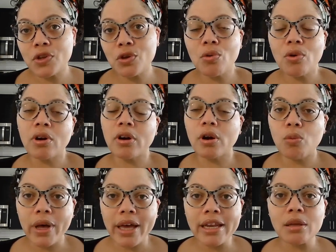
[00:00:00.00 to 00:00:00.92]
you are a
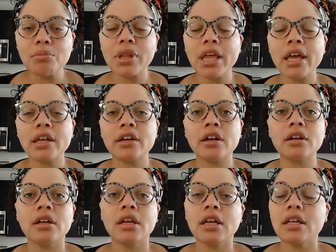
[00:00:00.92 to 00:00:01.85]
wedding
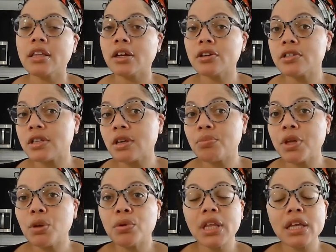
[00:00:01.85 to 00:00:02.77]
planner, there are some
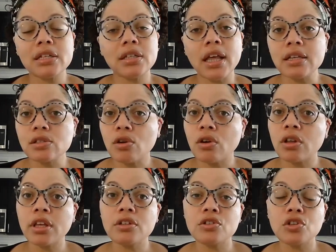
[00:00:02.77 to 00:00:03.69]
people that that's all
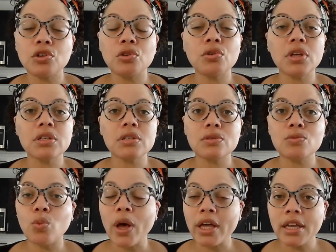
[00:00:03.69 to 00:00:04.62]
they do is
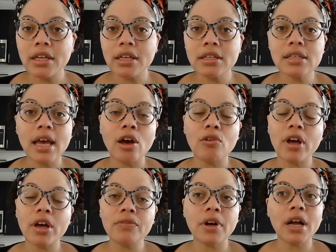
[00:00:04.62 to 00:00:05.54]
weddings.
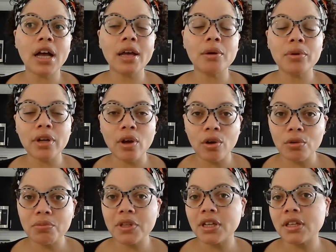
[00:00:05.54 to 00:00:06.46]
However, I would
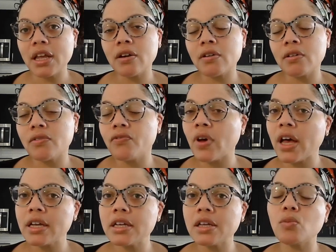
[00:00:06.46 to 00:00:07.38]
hope that they're
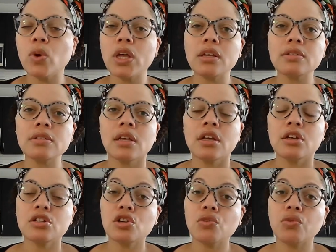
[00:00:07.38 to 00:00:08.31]
finding ways
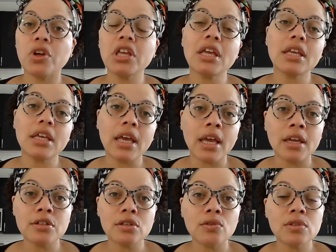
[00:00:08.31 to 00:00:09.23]
to
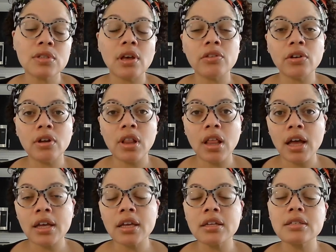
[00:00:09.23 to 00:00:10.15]
re-engage those other
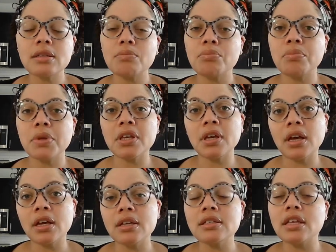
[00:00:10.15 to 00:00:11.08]
clients,
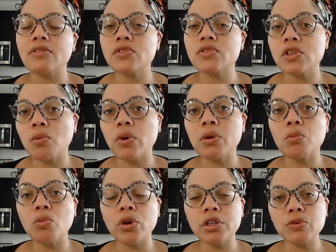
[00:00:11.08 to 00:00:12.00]
because if someone
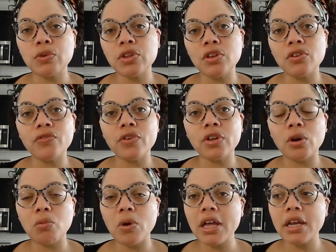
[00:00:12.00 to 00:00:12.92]
works with you for
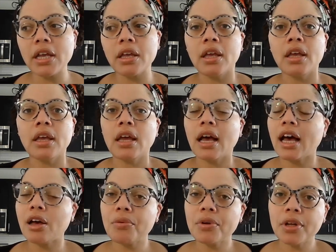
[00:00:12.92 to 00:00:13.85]
their wedding,
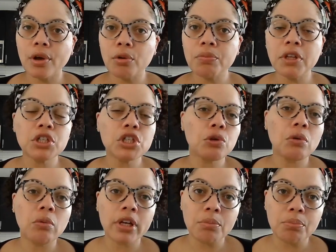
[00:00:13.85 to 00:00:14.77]
I would hope that you will
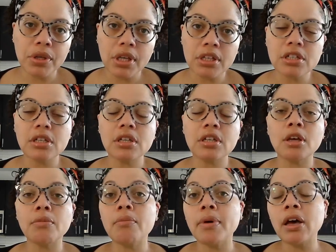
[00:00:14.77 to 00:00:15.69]
want to pitch to
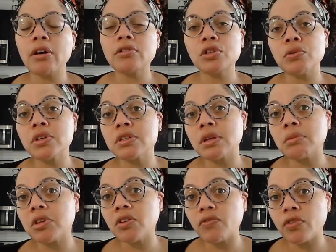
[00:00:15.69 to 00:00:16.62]
them about doing
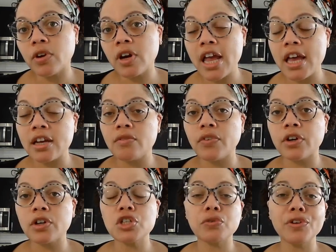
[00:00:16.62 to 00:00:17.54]
something for an
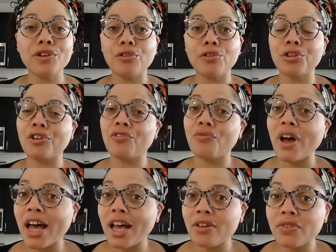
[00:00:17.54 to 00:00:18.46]
anniversary or their
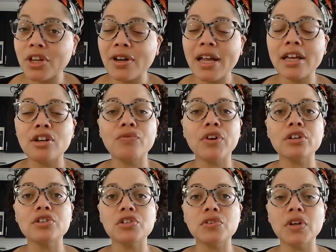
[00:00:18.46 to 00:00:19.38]
5-year
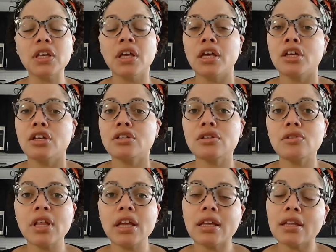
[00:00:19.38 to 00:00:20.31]
anniversary,
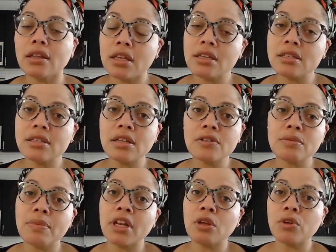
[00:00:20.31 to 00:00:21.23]
so that at least they're
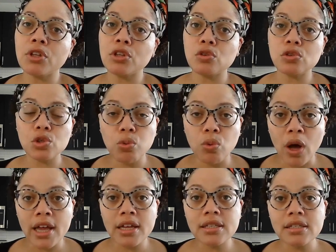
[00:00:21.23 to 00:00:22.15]
spending with you
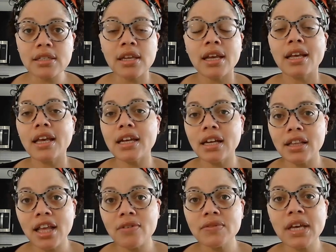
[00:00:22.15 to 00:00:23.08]
twice in a
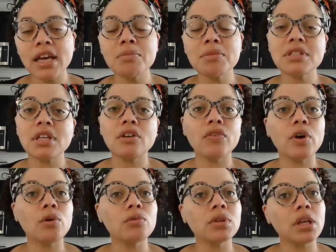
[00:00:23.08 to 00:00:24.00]
lifetime instead of
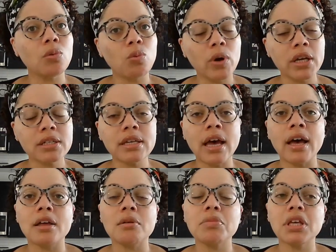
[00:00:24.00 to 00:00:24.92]
only one
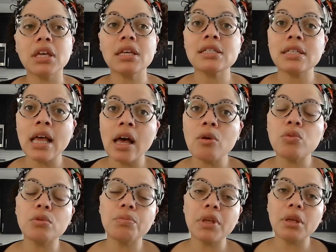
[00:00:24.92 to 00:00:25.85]
time, because that
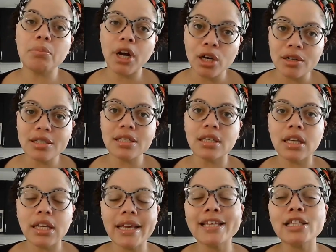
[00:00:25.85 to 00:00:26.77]
will be
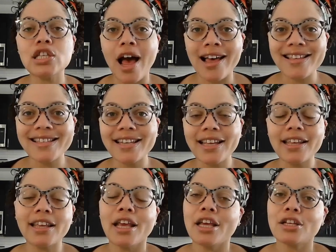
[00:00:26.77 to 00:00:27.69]
personally
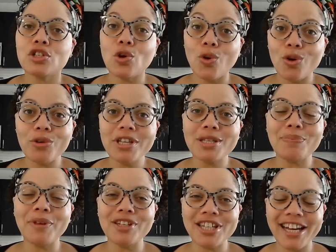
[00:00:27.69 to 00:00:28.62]
exhausting to always
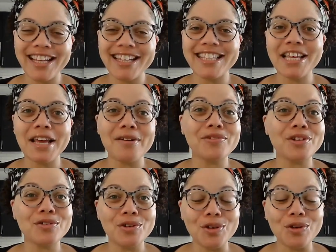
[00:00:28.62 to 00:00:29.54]
be chasing
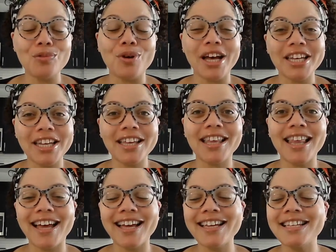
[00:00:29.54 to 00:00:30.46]
after new wedding
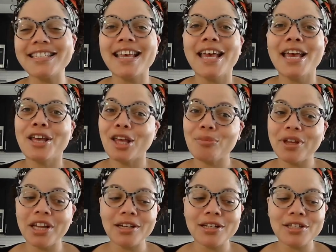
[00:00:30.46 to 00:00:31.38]
clients,
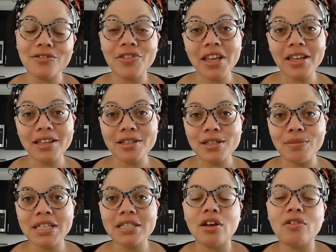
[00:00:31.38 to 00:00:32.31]
compared to thinking to
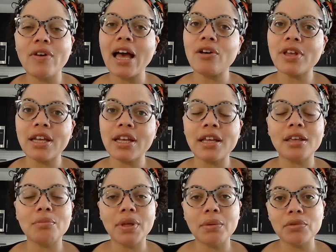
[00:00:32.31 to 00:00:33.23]
myself, how can I
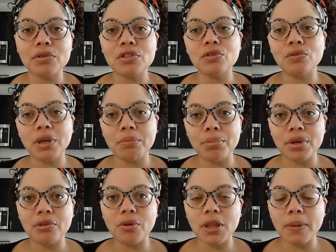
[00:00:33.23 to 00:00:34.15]
get people to
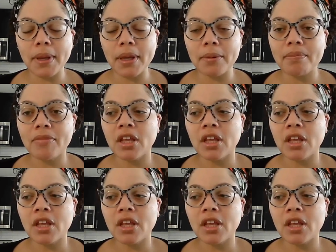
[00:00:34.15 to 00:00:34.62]
rebook with me?